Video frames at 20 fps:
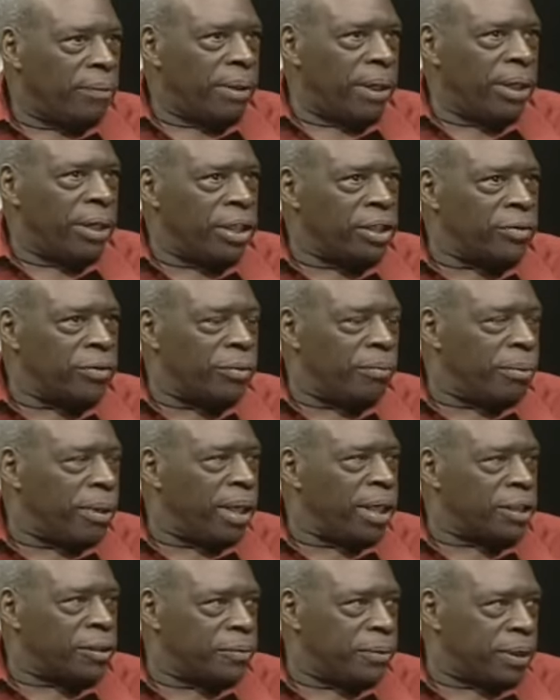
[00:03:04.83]
about here's what
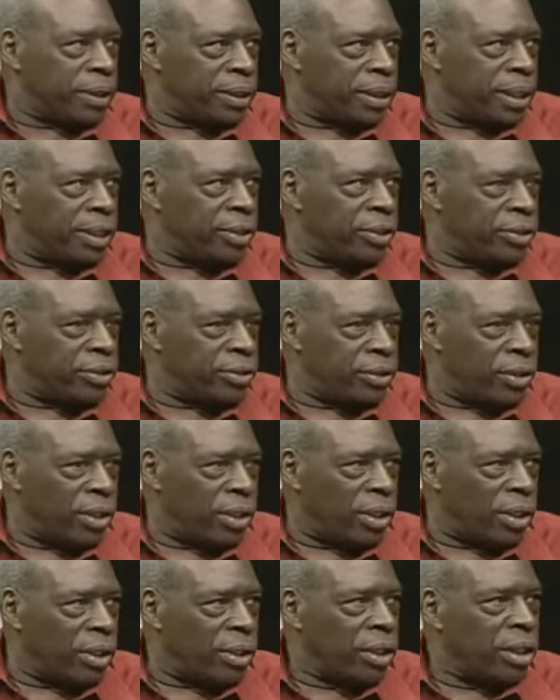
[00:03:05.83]
my expectations
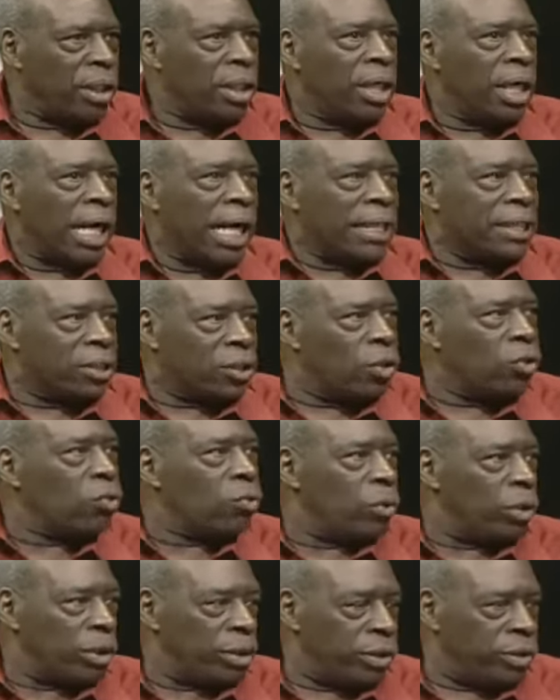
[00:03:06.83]
are. I don't
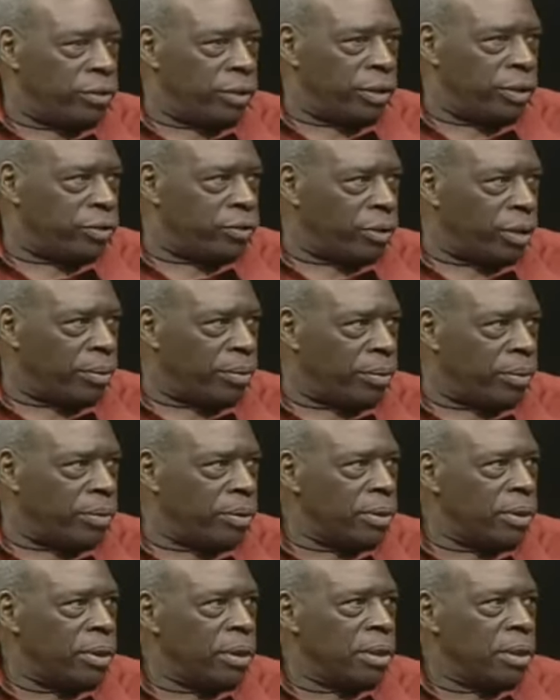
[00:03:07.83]
want you in trouble.
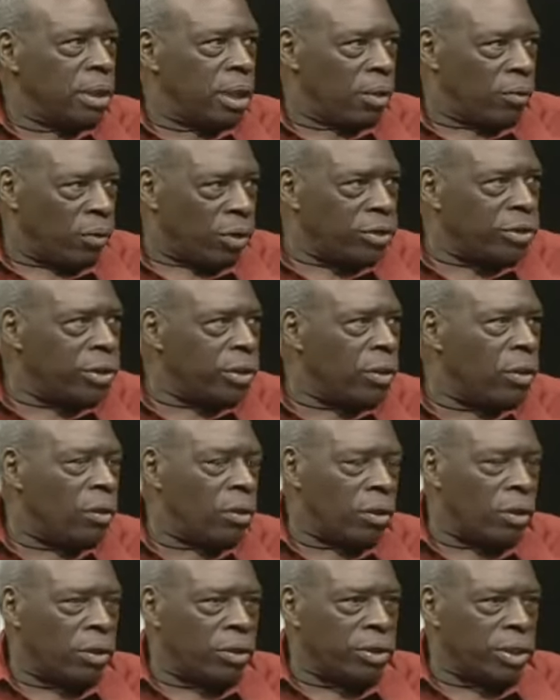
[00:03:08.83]
I want you
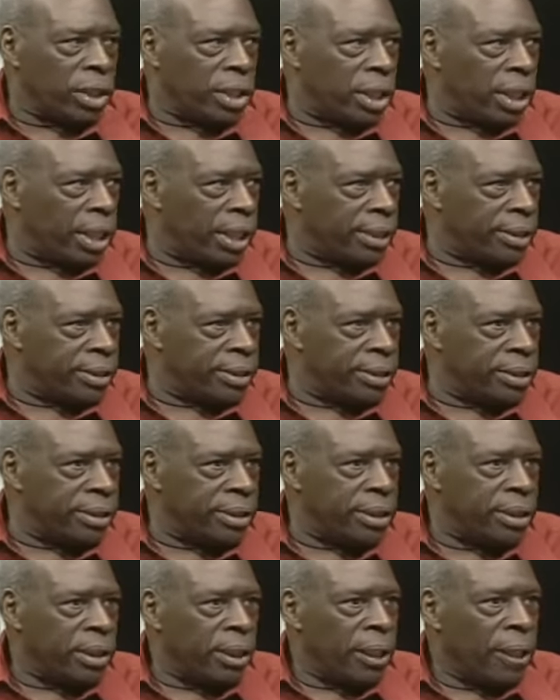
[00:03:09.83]
going all your classes.
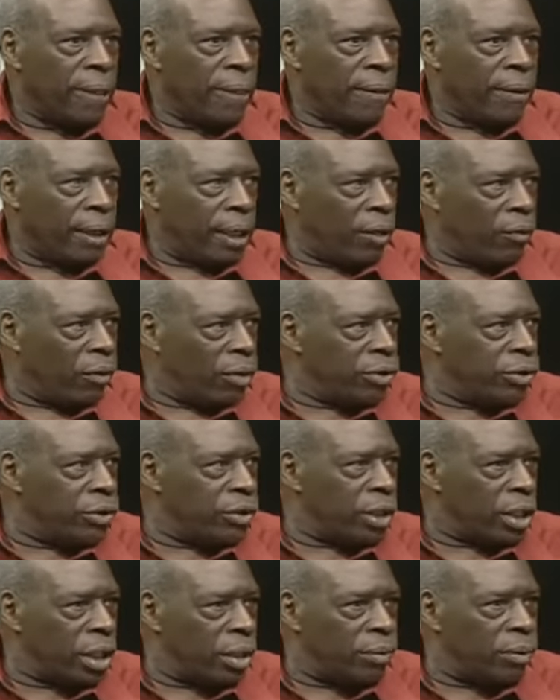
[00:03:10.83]
Right. And I want
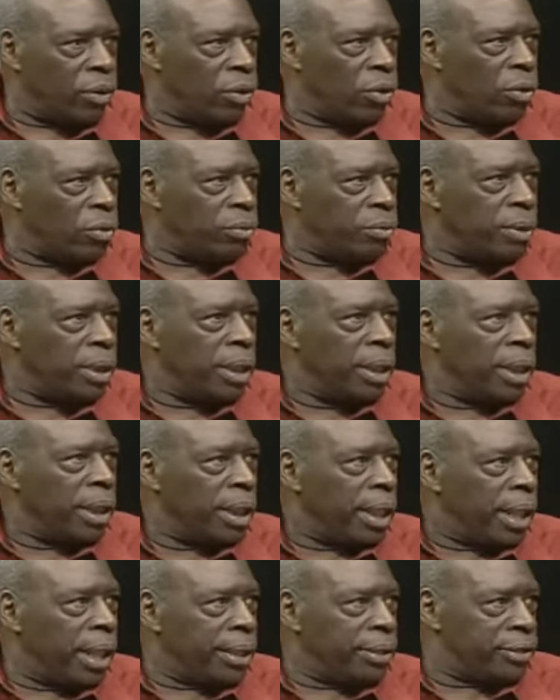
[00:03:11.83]
you to come home
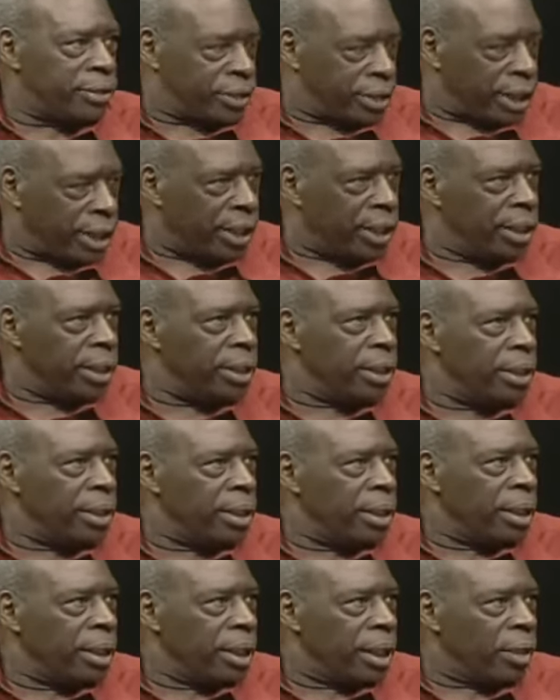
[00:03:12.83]
and study.
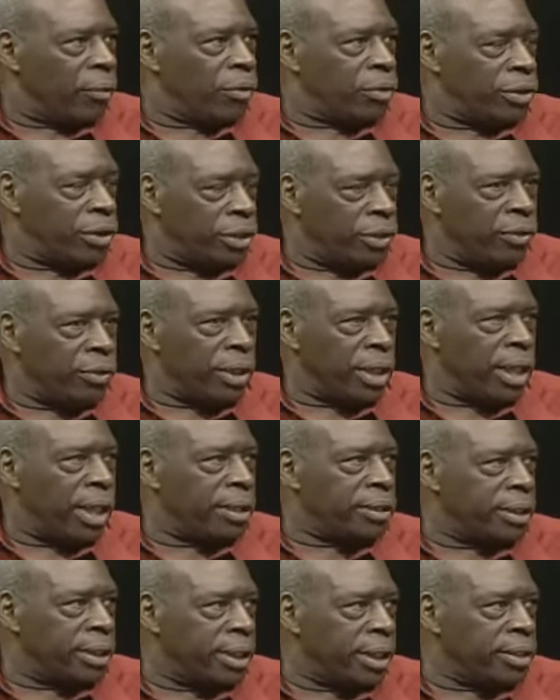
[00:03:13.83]
And I want you to do the
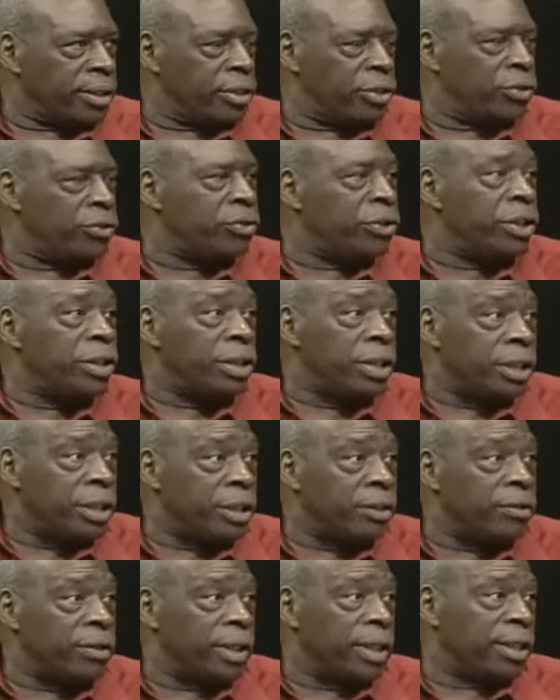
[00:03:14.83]
kinds of things that you need to
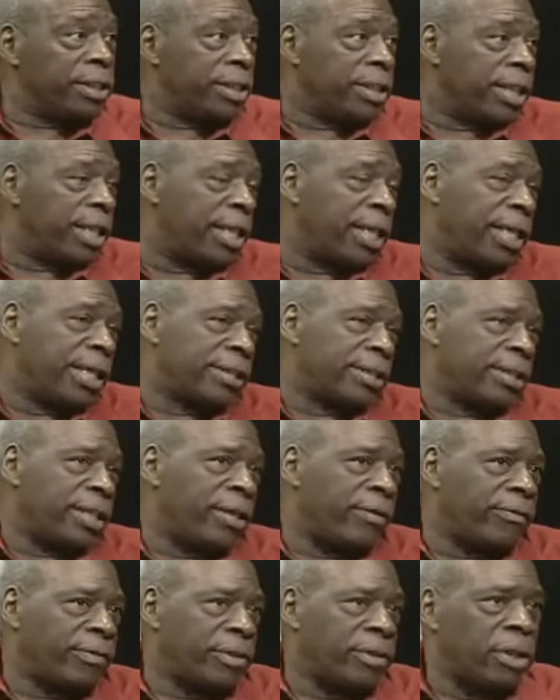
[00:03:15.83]
do to get to that next
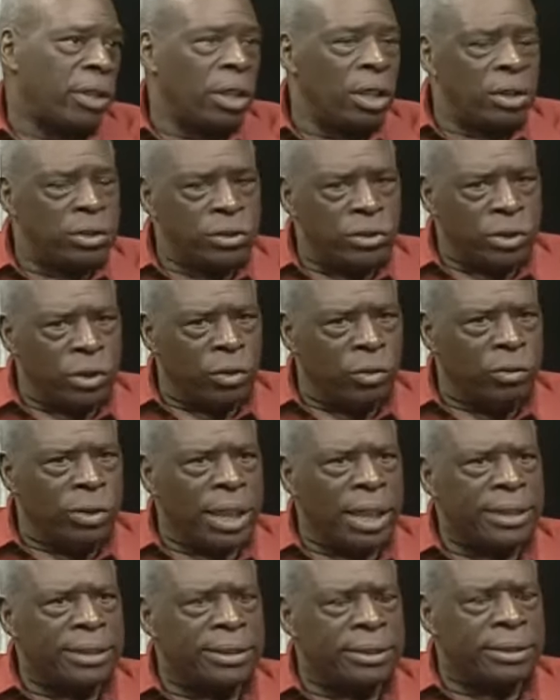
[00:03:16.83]
level. Yeah. So
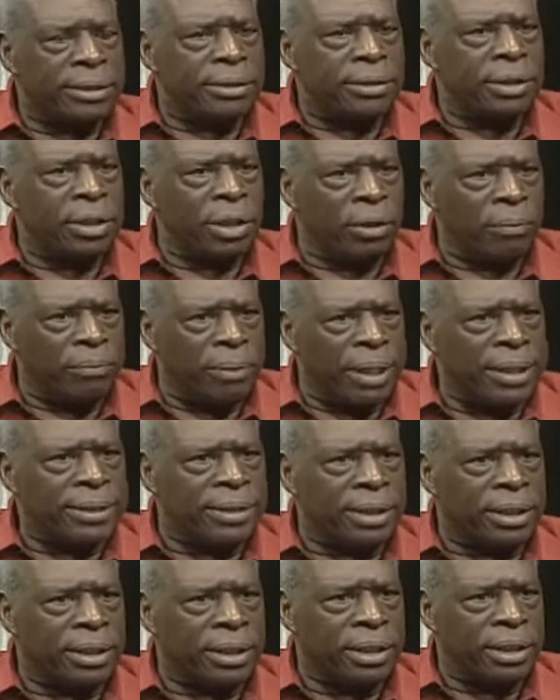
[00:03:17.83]
that's, you know,
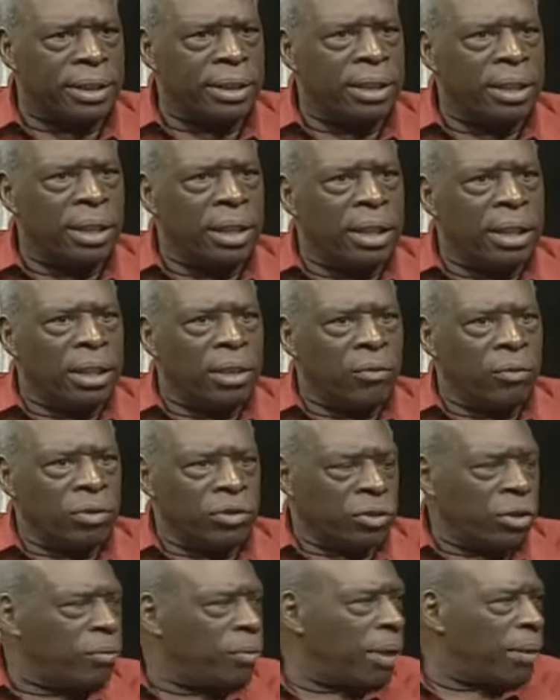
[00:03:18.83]
basically
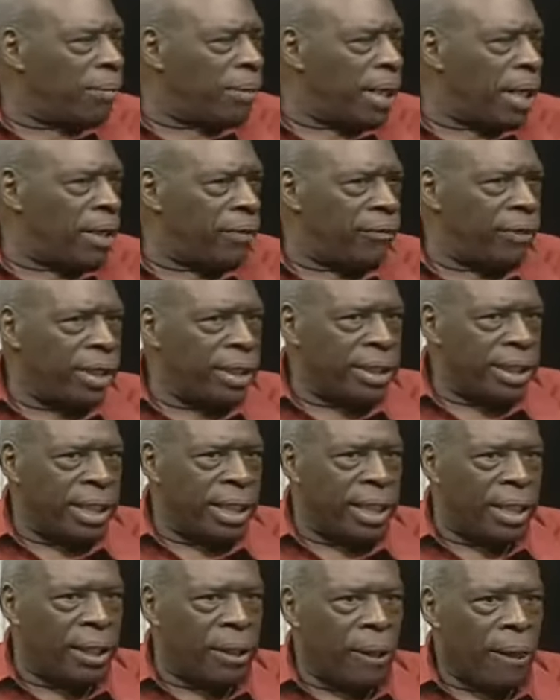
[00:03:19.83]
what's on my mind right
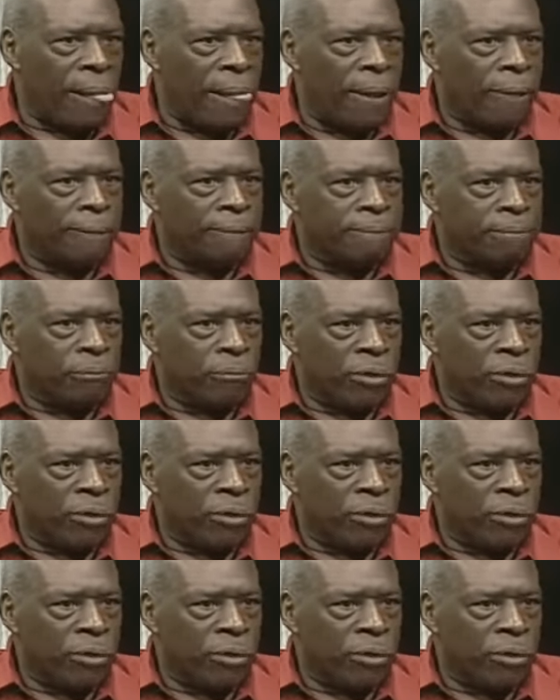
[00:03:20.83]
now. Right.